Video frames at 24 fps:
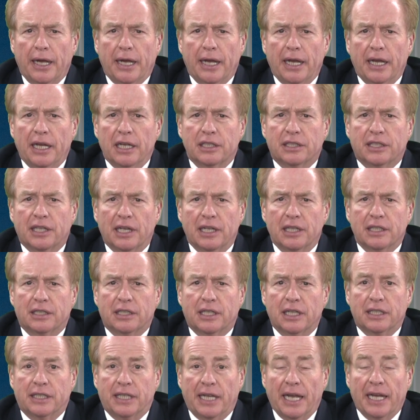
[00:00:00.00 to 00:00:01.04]
Is it
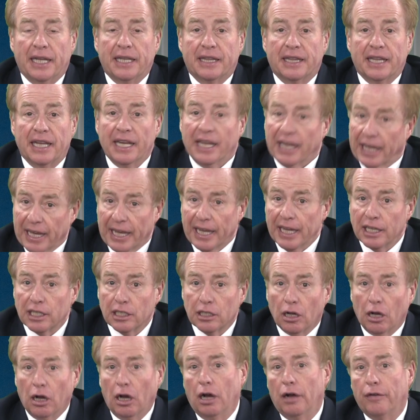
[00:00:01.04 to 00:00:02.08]
to take the heat
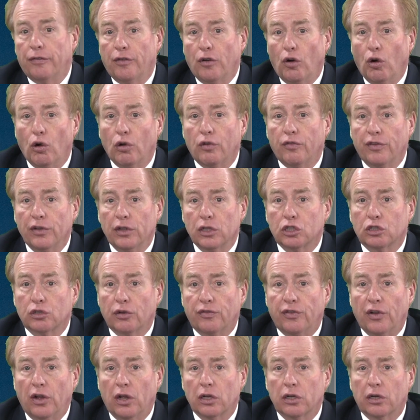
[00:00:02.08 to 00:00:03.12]
off Oakville
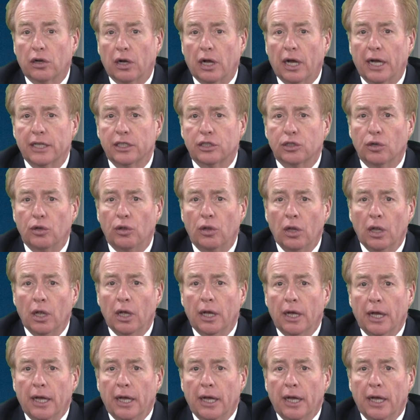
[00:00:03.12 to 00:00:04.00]
Trafalgar High School?